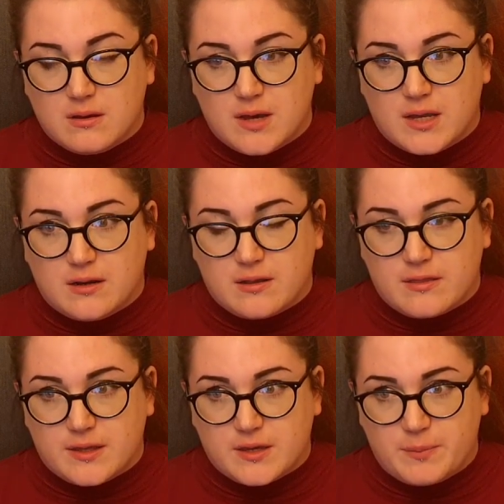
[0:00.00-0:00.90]
And I
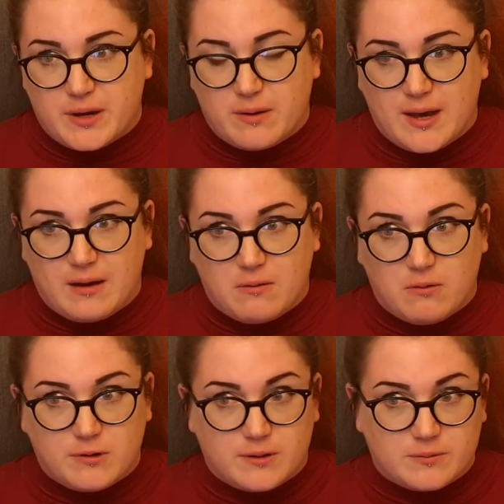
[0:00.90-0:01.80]
think about how
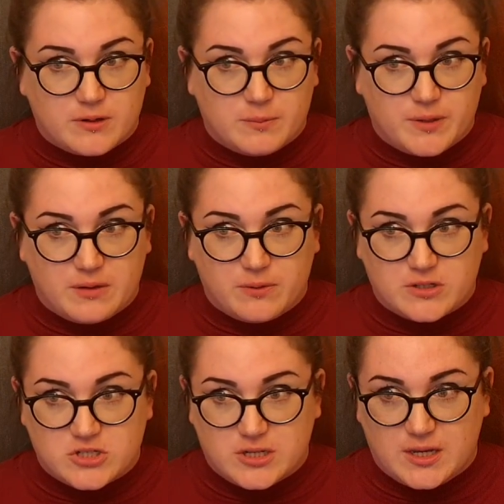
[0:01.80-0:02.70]
old I'm going to be when
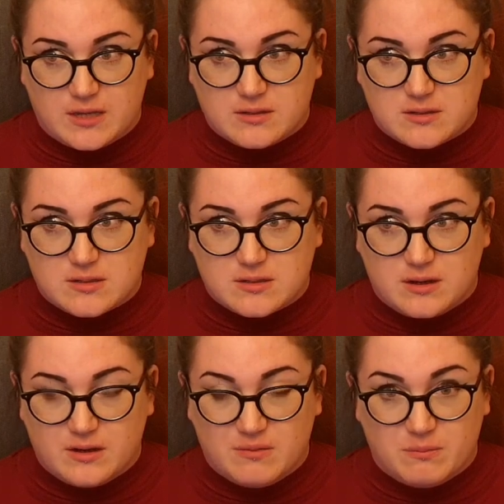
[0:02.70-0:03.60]
she hits
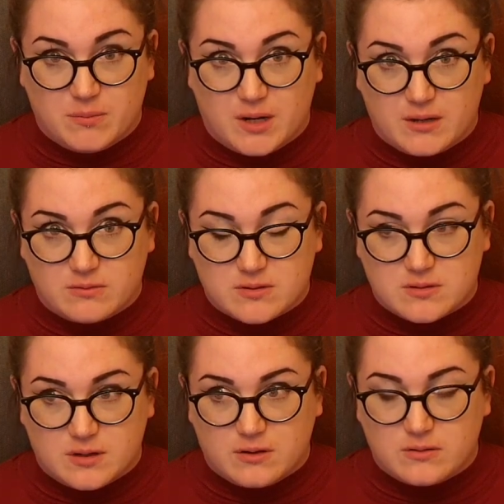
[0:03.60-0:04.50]
certain
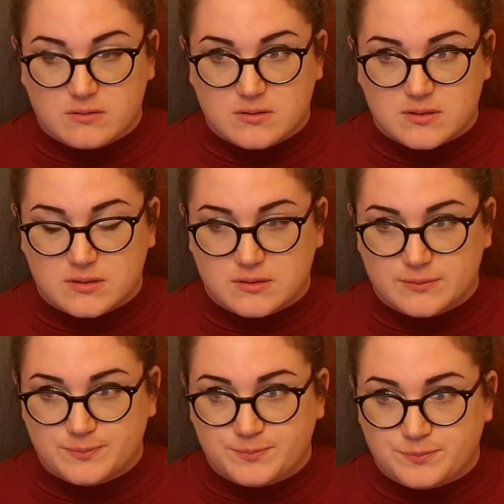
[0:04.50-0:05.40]
milestones, and